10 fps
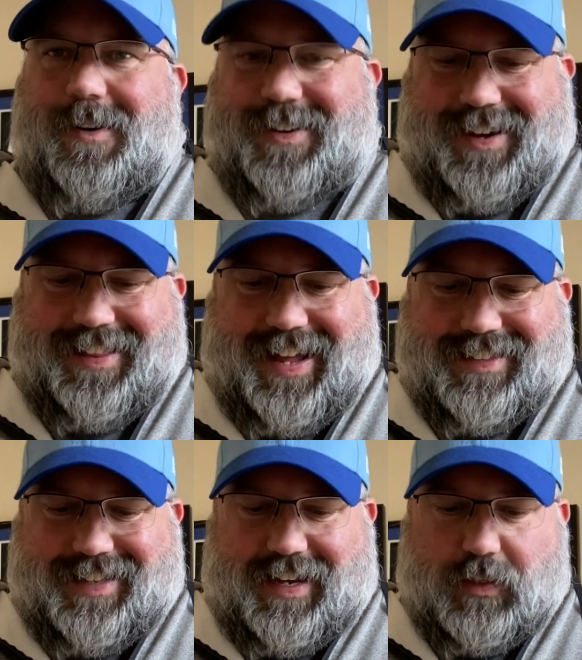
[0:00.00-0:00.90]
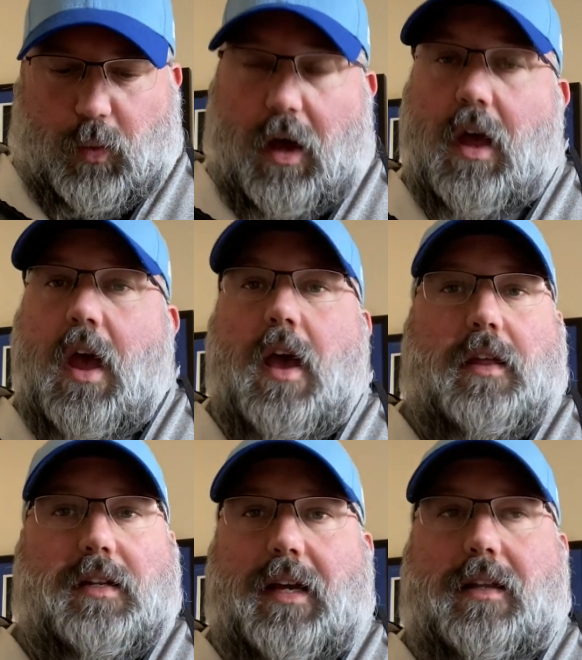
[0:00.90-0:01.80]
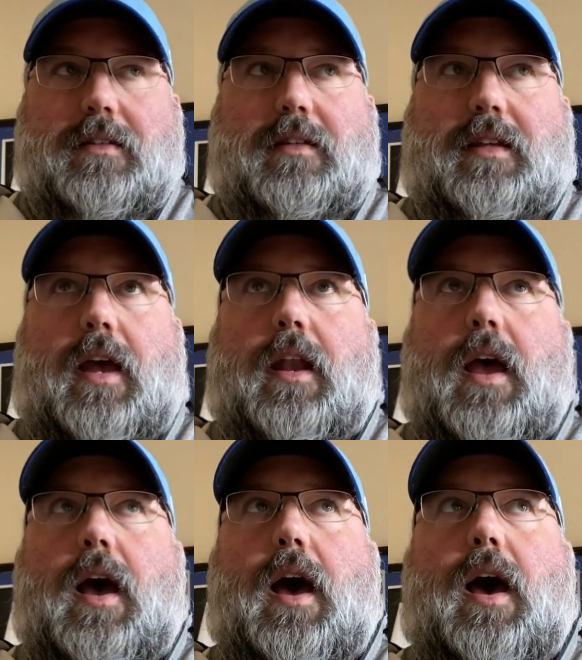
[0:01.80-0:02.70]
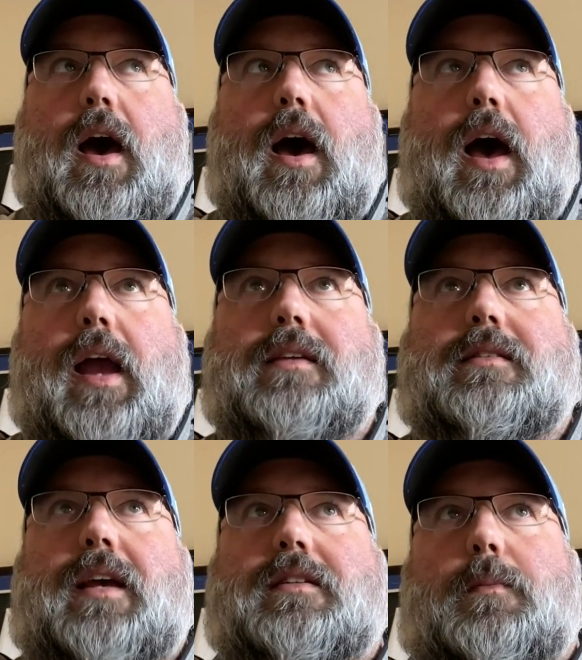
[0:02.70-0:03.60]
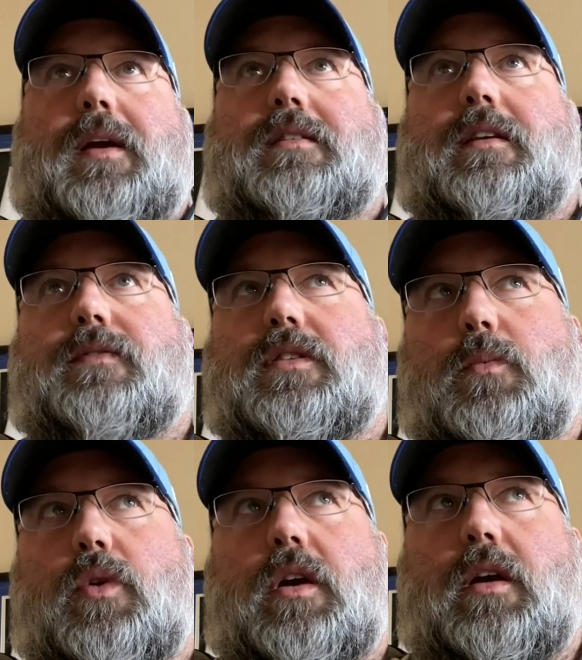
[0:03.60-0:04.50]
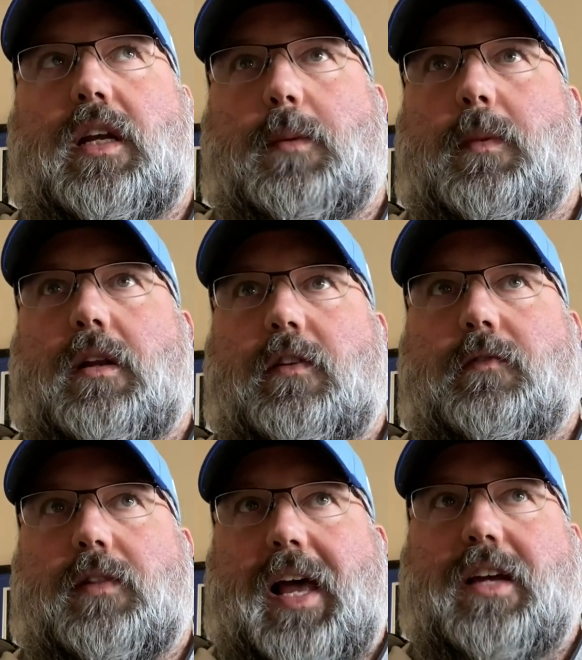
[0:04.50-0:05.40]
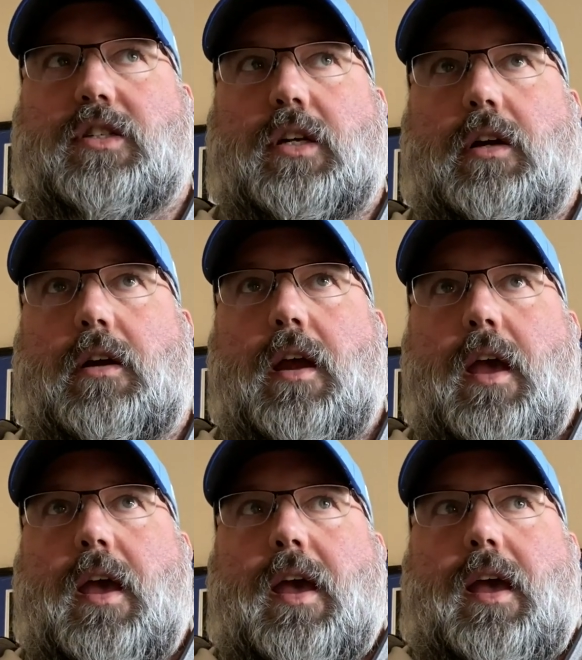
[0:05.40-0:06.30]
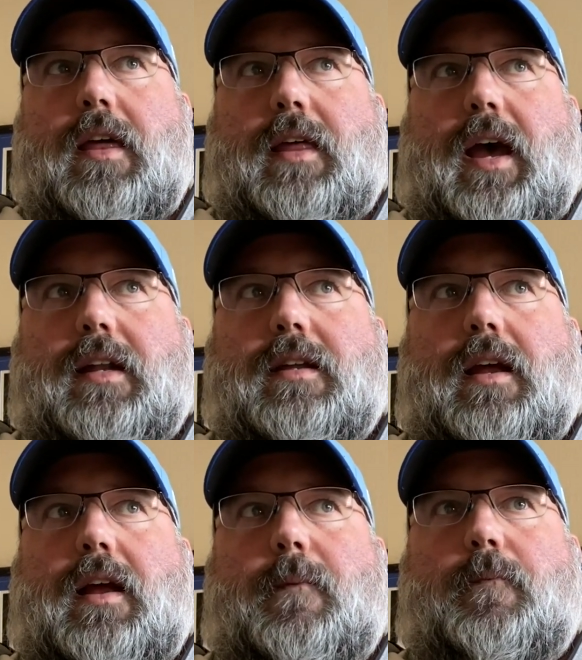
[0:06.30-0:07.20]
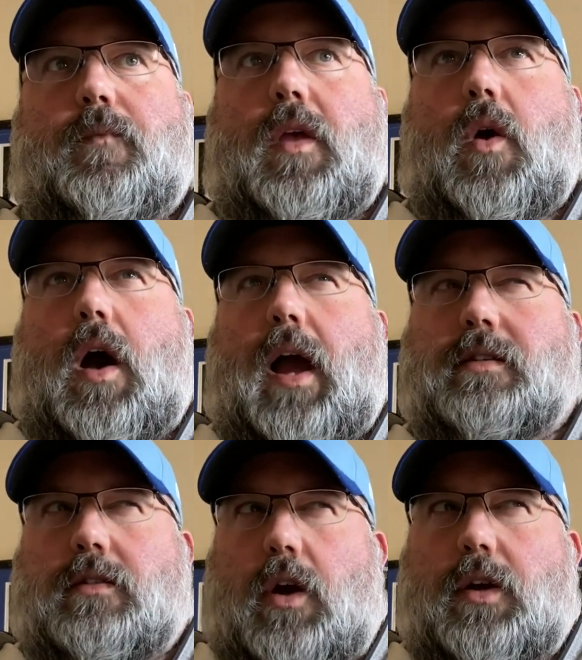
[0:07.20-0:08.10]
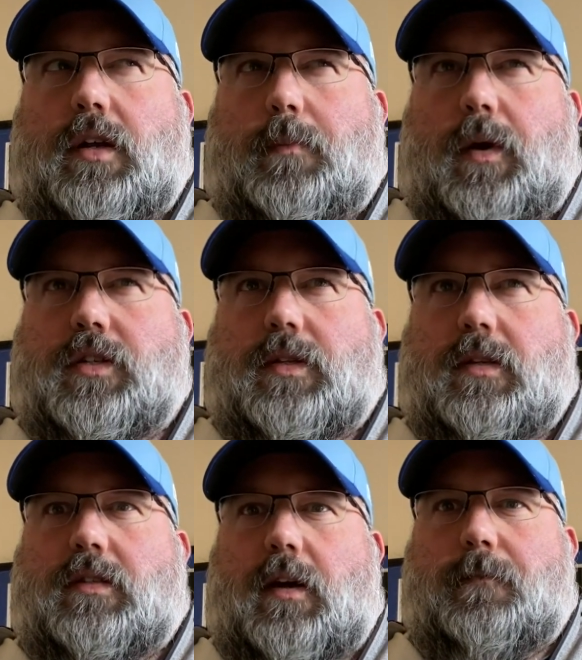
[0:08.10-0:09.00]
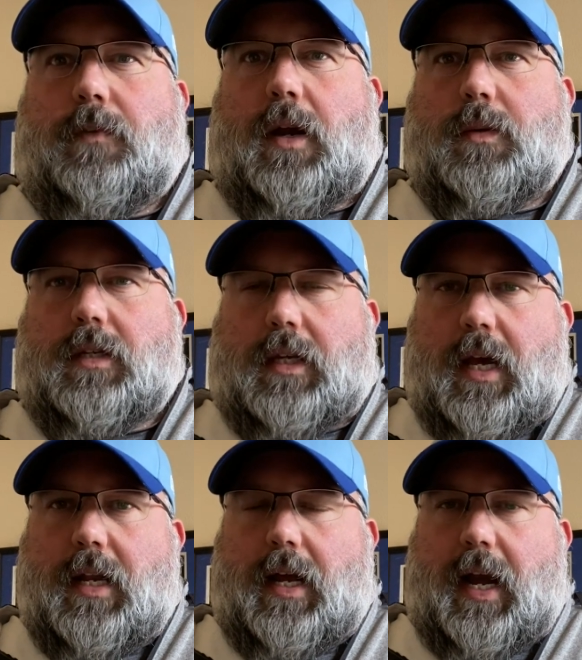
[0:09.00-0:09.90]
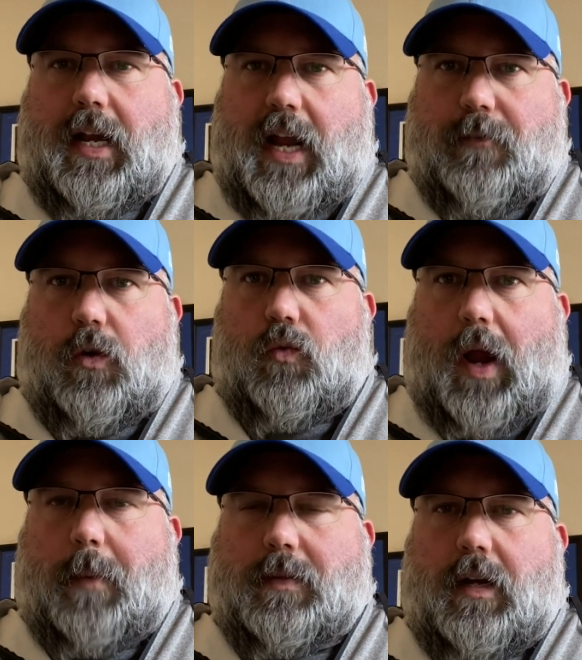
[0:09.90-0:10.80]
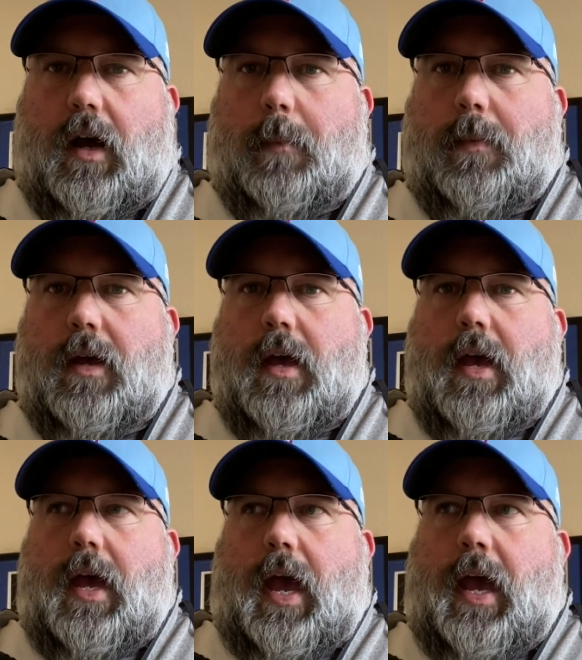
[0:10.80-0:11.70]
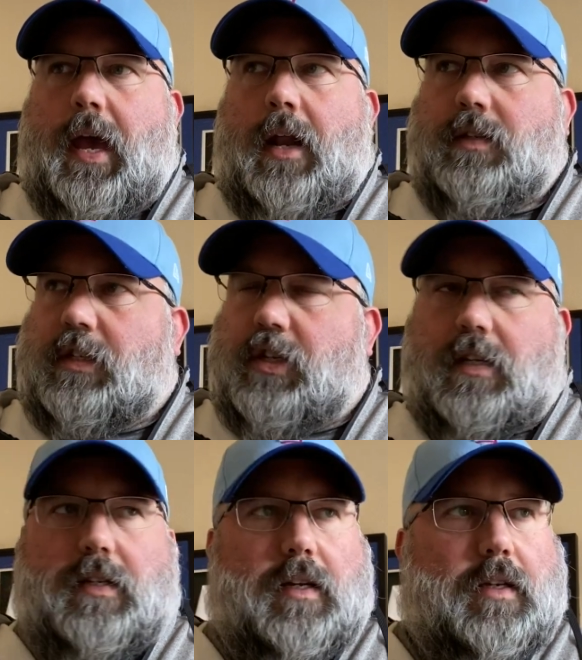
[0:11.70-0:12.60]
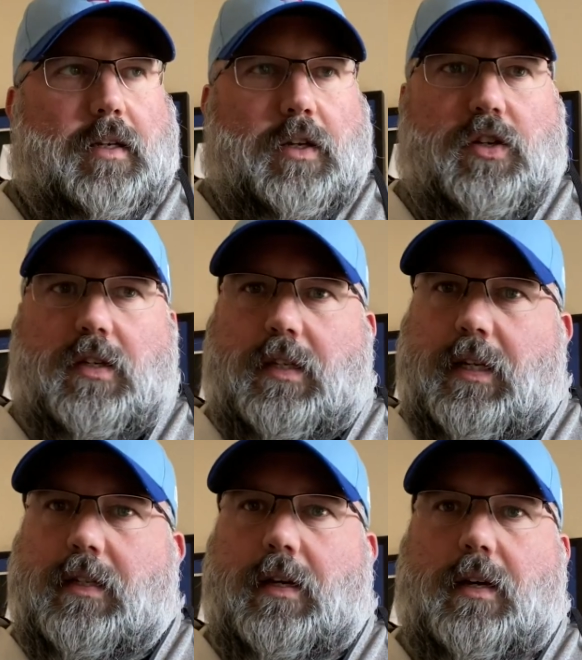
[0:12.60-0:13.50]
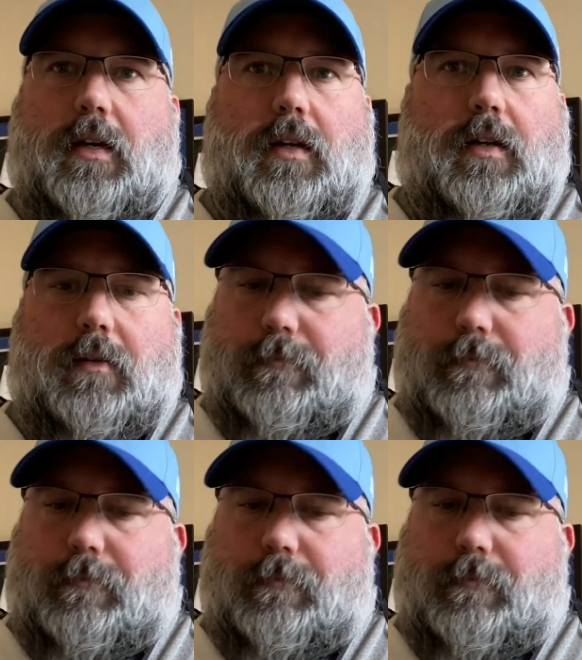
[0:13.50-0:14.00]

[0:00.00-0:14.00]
working on that set as well. The deal is, is that I said to myself somewhere in the middle of last year that I started a bunch of this stuff when I was a kid and I never wrapped it up. And I was like, Justin, you just need to